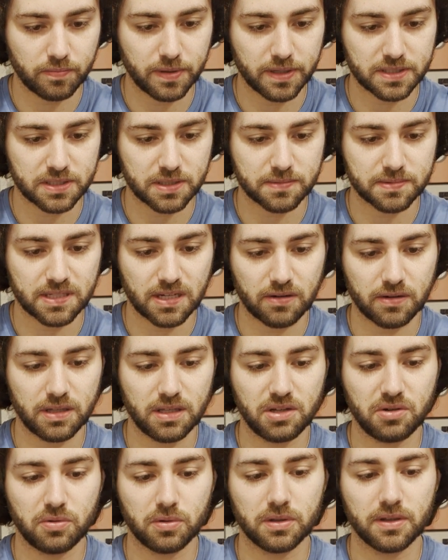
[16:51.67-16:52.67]
picks up sound
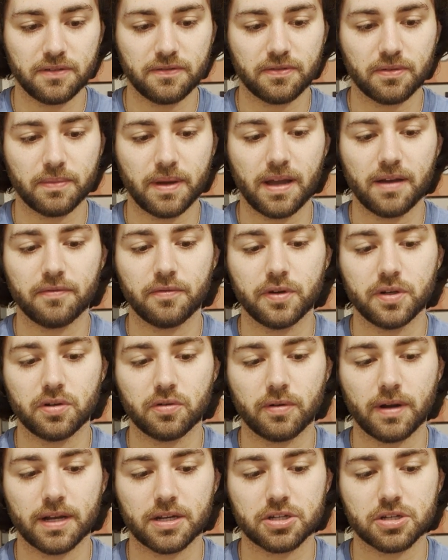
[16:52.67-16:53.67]
equally from every
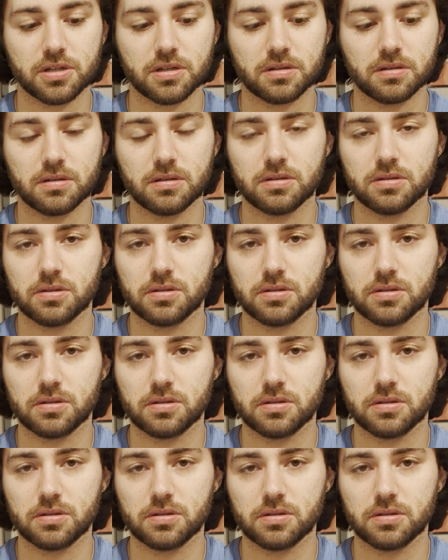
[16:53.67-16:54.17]
direction,